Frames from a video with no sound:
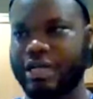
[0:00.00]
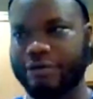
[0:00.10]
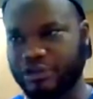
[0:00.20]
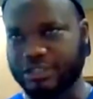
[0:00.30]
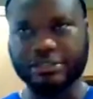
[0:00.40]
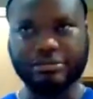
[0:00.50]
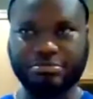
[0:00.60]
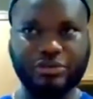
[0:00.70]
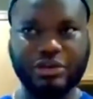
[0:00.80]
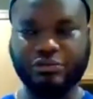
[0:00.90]
I've gotten to a
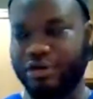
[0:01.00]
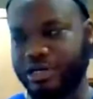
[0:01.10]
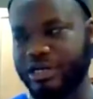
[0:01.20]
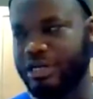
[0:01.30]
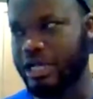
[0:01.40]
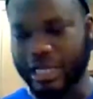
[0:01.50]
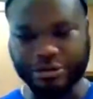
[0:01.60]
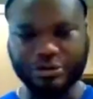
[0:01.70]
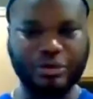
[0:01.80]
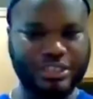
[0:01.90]
point where I
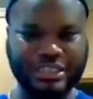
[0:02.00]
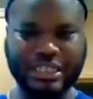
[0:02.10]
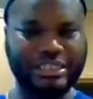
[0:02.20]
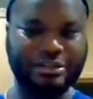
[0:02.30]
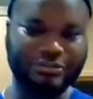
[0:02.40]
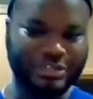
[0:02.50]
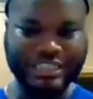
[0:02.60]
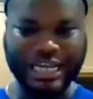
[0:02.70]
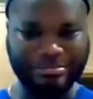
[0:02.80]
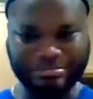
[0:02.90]
know what setting of the
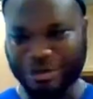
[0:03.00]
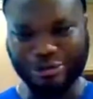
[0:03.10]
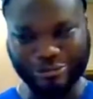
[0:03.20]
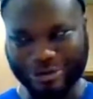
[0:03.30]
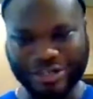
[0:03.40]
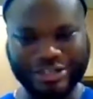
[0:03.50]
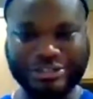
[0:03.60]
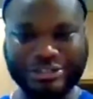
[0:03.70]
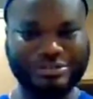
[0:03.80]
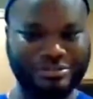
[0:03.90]
tap hot water
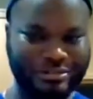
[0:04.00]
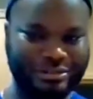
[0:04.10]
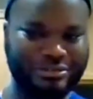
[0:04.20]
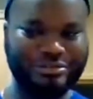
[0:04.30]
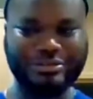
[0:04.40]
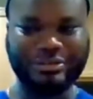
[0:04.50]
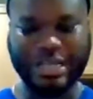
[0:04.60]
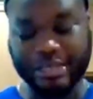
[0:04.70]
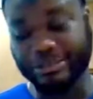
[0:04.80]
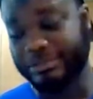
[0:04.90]
to,
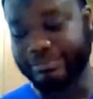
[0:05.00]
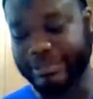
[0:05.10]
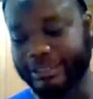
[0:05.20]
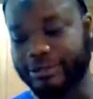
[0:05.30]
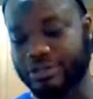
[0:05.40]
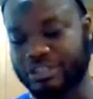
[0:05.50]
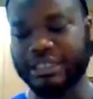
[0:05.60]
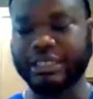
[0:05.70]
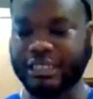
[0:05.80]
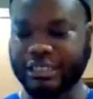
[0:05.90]
sometimes I
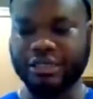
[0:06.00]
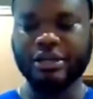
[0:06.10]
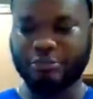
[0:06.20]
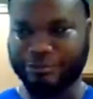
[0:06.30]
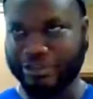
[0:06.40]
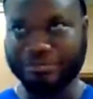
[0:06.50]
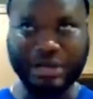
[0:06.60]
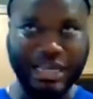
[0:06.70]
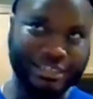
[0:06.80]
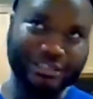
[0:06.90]
cross-check it, but for the
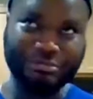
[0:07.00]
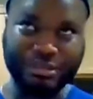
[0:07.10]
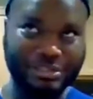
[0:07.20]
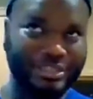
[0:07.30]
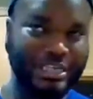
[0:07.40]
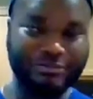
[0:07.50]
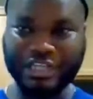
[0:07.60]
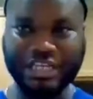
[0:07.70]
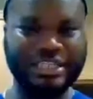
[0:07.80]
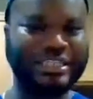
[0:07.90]
past maybe
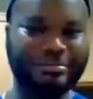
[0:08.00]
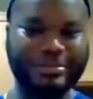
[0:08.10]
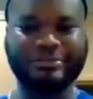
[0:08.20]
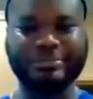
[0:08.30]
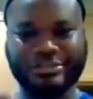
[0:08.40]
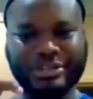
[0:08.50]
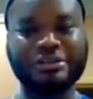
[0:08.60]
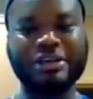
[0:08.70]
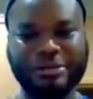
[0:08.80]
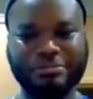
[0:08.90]
7-8 times, I've been trying
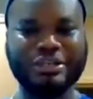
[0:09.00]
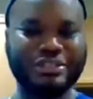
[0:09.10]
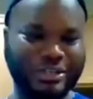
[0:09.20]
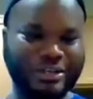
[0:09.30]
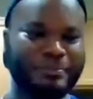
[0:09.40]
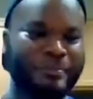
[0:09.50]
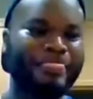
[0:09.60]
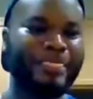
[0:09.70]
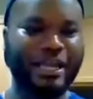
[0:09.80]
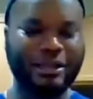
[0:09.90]
to make sure
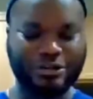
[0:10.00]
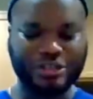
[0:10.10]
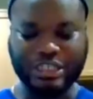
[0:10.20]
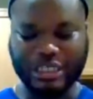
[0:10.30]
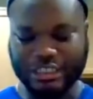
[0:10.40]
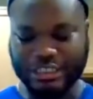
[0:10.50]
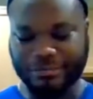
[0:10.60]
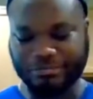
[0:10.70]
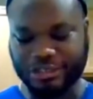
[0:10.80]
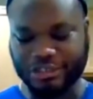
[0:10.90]
I cross-check the
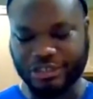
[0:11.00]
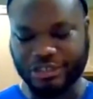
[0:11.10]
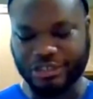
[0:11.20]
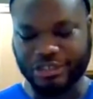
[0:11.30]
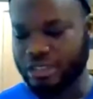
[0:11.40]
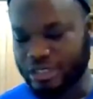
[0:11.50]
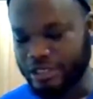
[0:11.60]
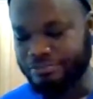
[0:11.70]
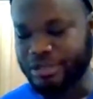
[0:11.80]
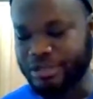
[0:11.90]
temperature, and
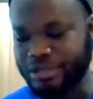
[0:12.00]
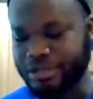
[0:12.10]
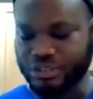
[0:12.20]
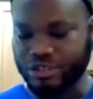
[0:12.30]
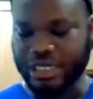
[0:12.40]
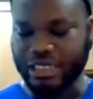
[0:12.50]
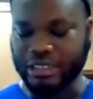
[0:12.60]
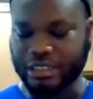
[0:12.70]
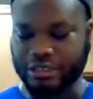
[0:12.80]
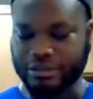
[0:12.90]
then making sure that,